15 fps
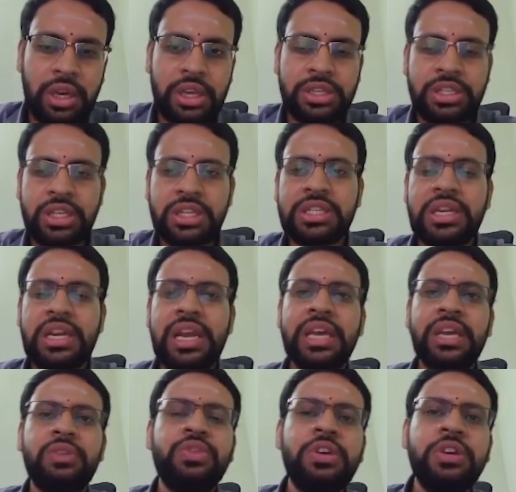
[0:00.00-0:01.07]
Just
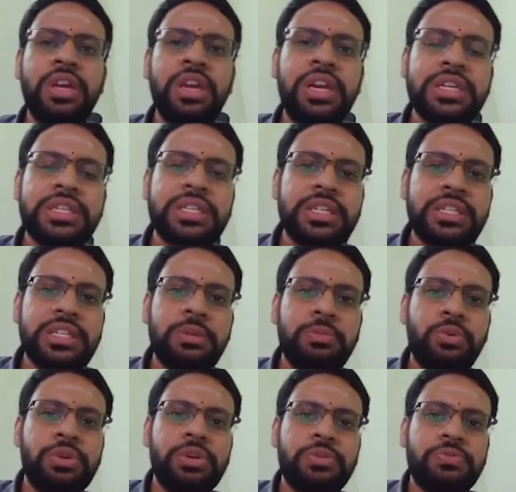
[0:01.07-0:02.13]
like we discussed
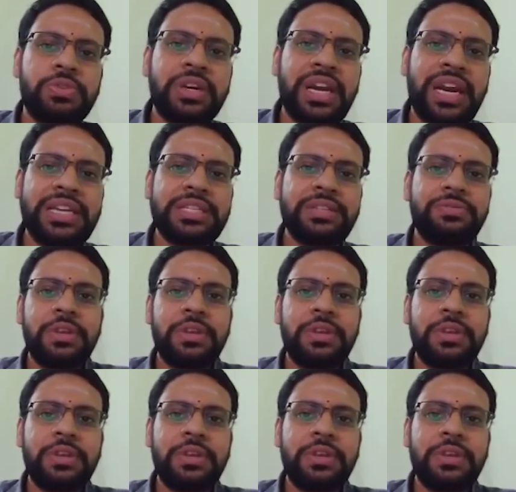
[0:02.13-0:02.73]
about different kinds of